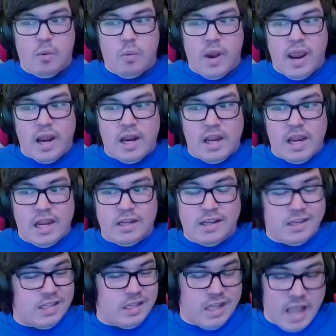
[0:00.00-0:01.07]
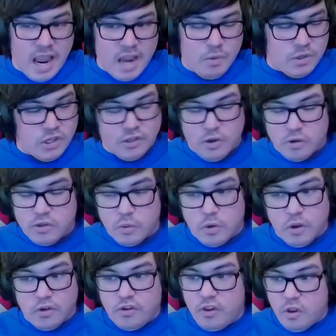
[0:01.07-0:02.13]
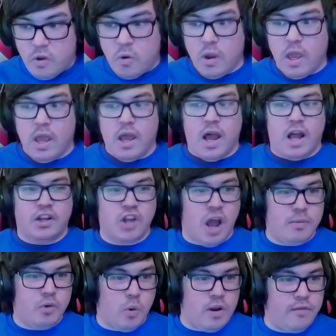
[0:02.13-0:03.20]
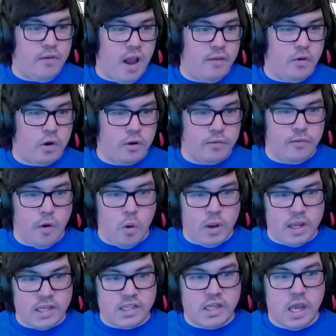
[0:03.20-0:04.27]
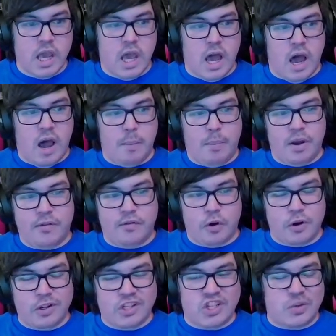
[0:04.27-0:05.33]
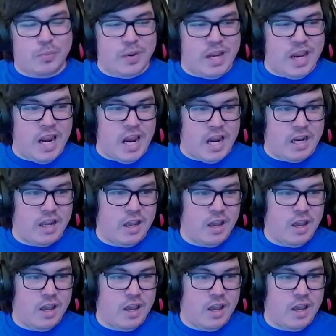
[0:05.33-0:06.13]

when it doesn't land, which is also good too. Uh, top 25 on her focus, uh, but for her speed.